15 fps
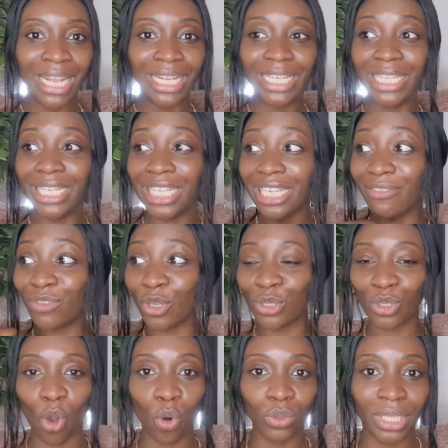leave those
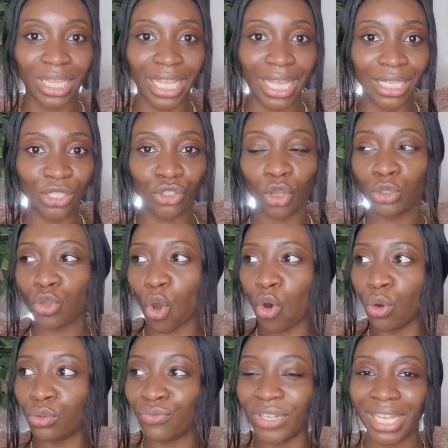old things, those
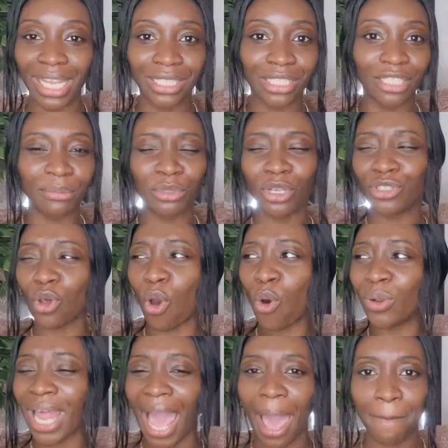old relationships, those
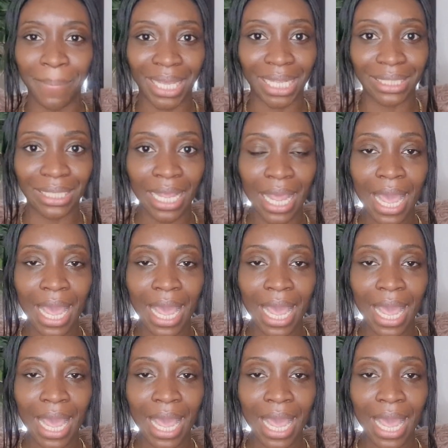old habits.